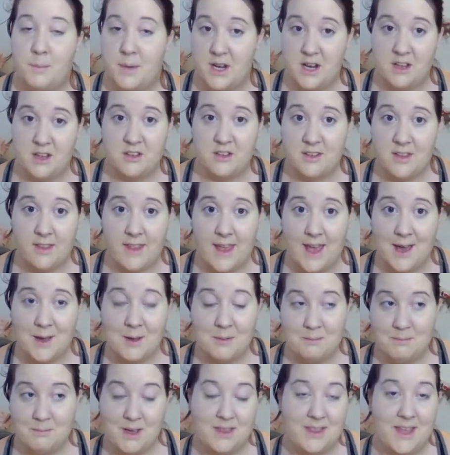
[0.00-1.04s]
But other than
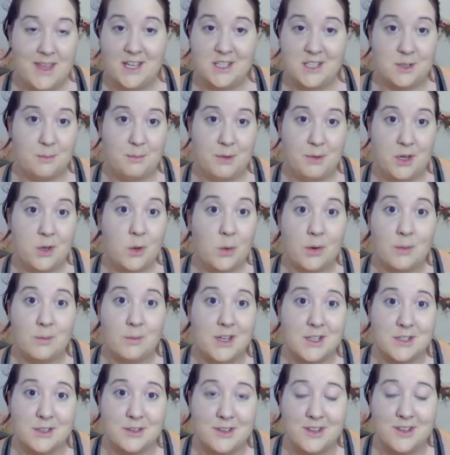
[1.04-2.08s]
that, my legs are
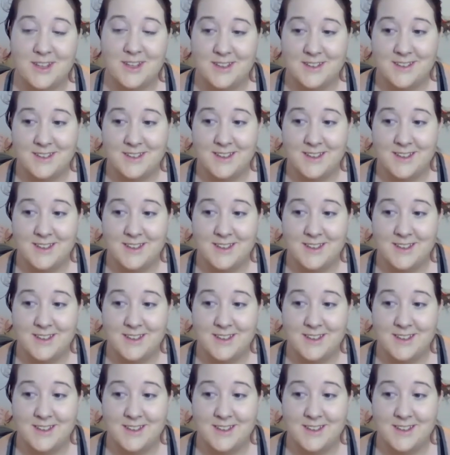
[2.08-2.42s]
pure muscle.